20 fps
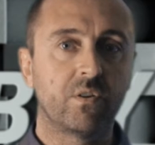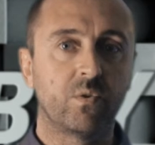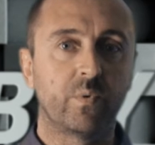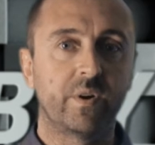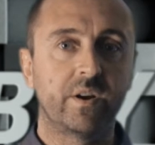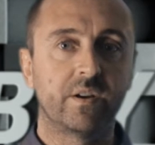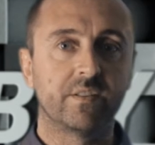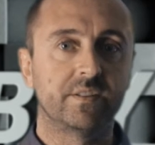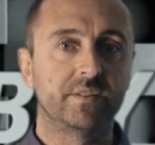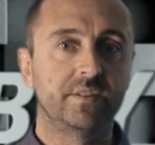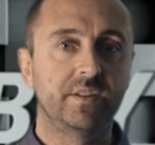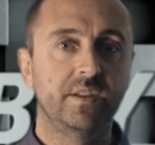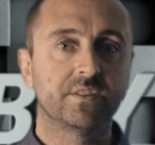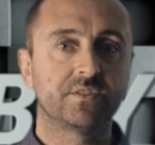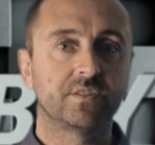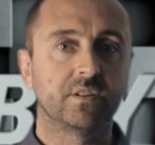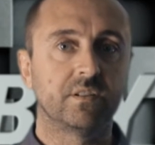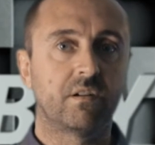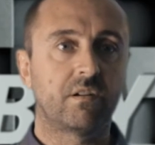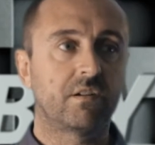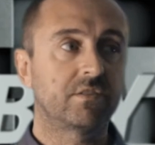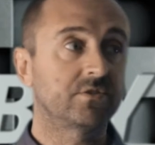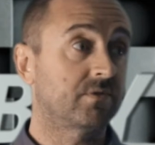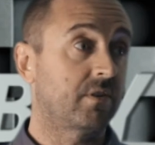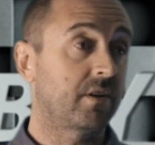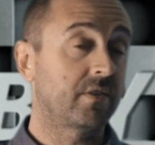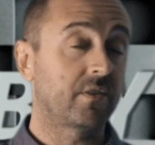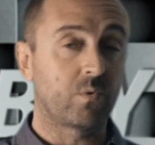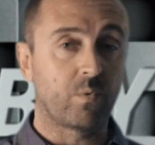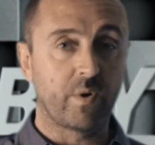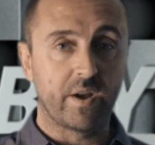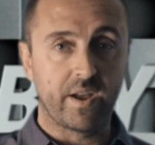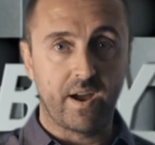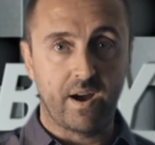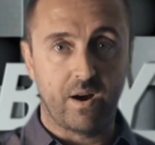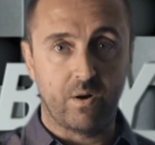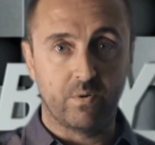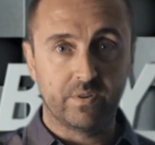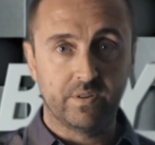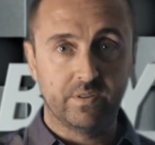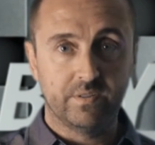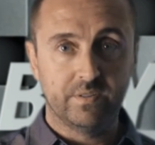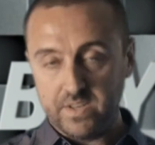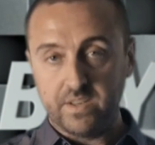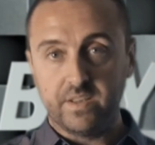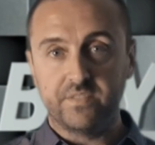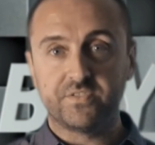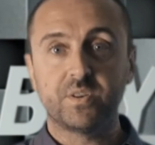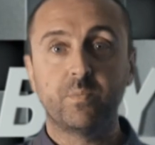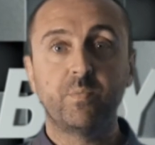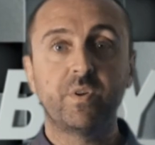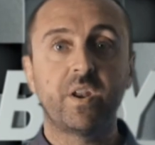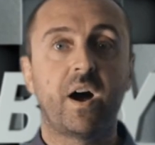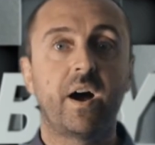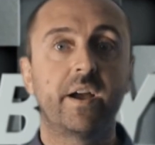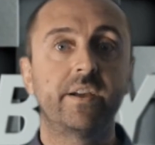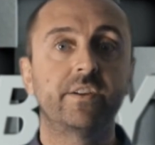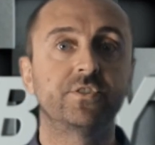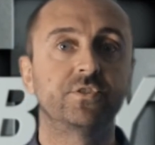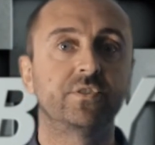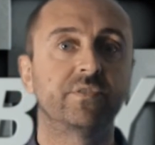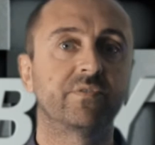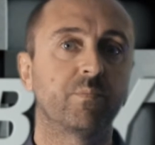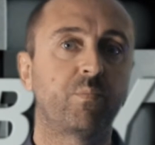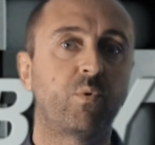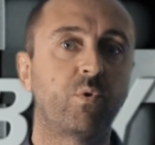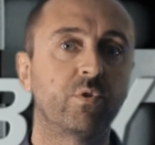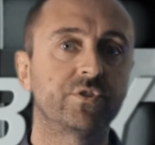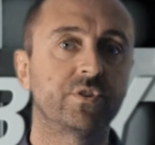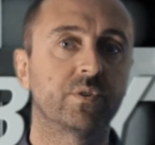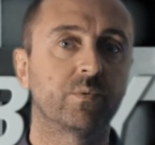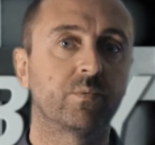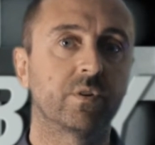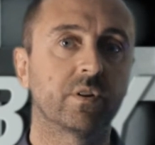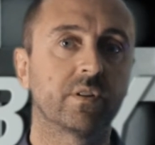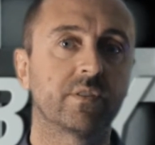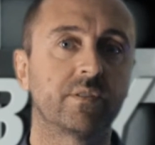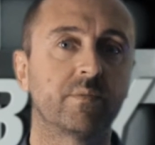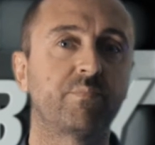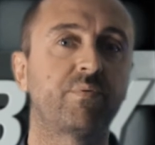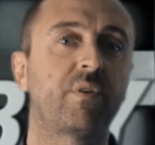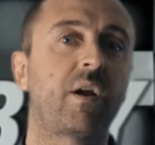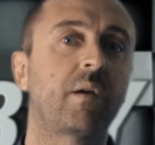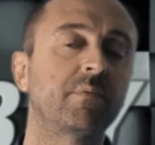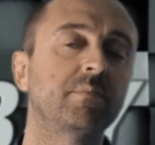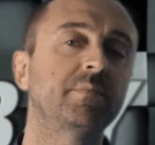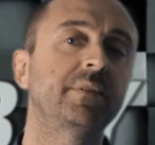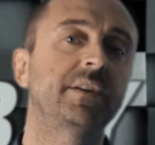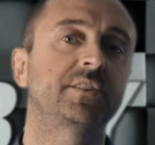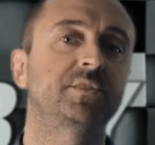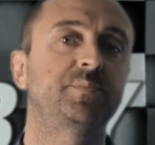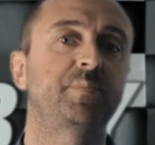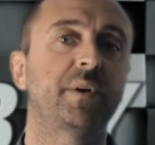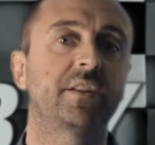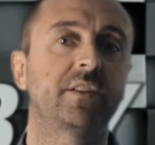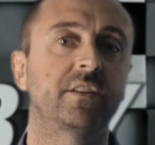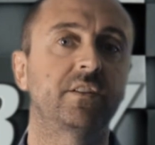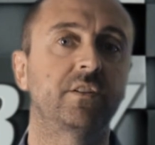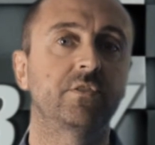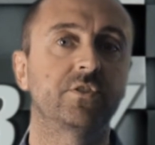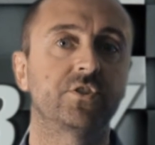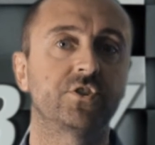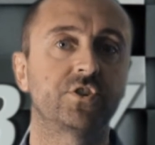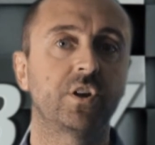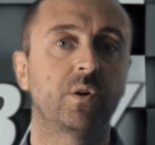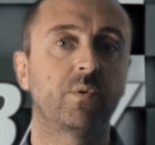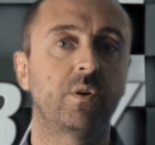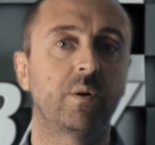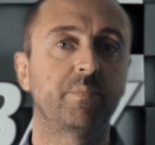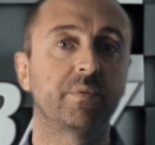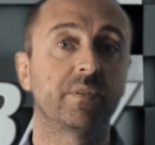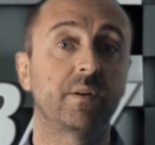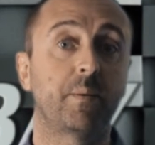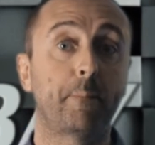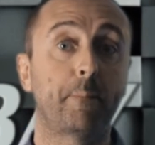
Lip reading: aware that DSLRs are on their way out. If someone hires you for portrait work, they're probably expecting you to show up with a